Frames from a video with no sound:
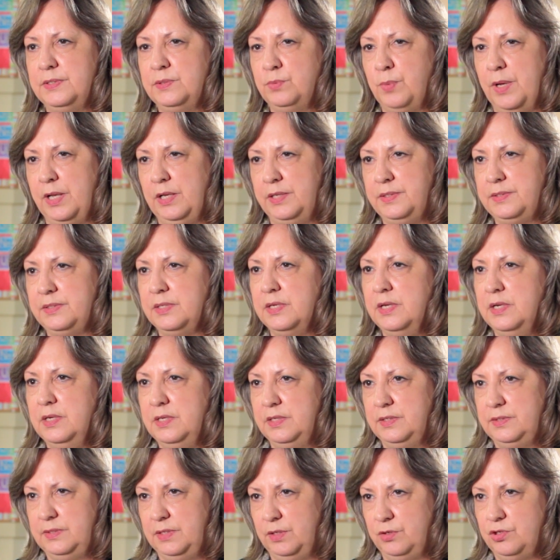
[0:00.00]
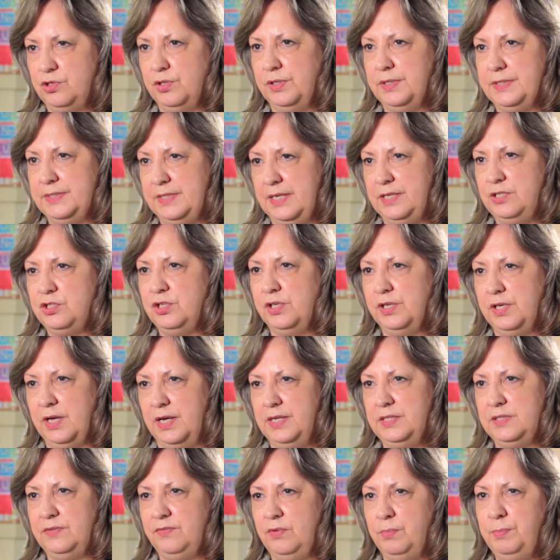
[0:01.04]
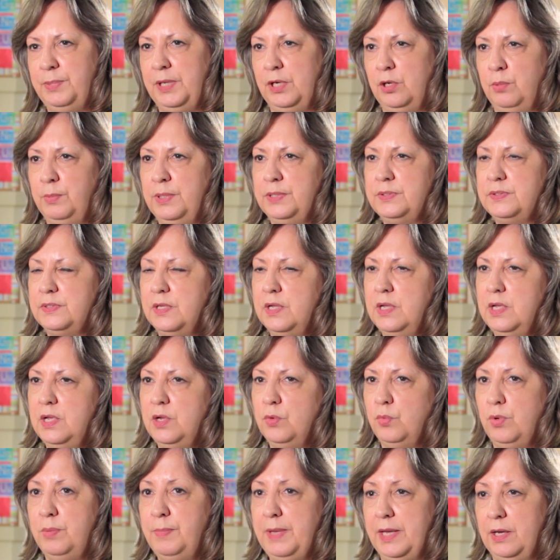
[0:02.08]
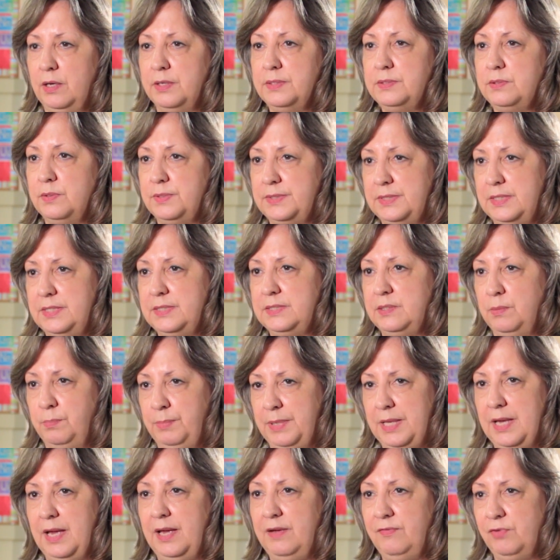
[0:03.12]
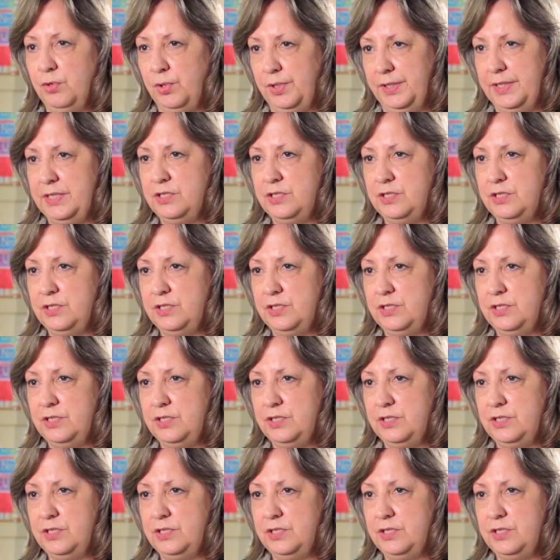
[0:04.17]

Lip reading: as well as socialization kinds of impairments. We may also see some behavioral